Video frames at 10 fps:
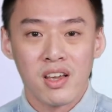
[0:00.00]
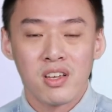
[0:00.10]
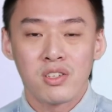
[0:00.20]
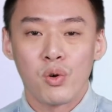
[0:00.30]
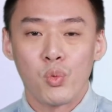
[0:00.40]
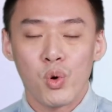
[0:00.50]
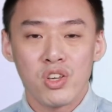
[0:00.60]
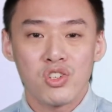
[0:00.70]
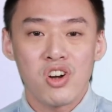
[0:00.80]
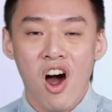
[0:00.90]
So
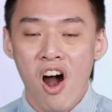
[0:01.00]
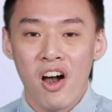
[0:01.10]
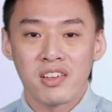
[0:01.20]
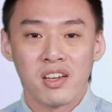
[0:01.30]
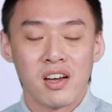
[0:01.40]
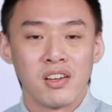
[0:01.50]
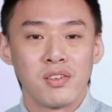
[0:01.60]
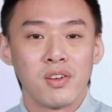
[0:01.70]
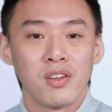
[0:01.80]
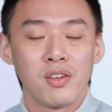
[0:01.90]
which are,
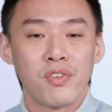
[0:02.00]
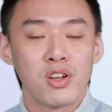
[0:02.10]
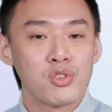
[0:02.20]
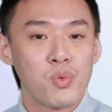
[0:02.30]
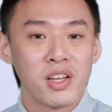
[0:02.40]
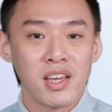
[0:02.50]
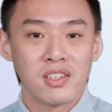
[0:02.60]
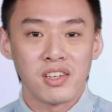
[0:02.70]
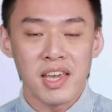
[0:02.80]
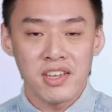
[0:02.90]
the first one
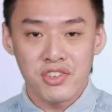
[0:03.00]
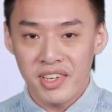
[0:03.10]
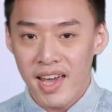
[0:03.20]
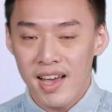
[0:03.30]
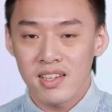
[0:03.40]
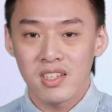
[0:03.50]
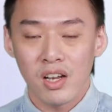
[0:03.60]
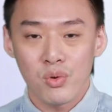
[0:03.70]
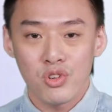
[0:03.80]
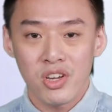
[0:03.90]
is EtherCAT
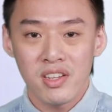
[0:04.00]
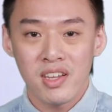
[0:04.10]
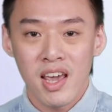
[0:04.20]
solution,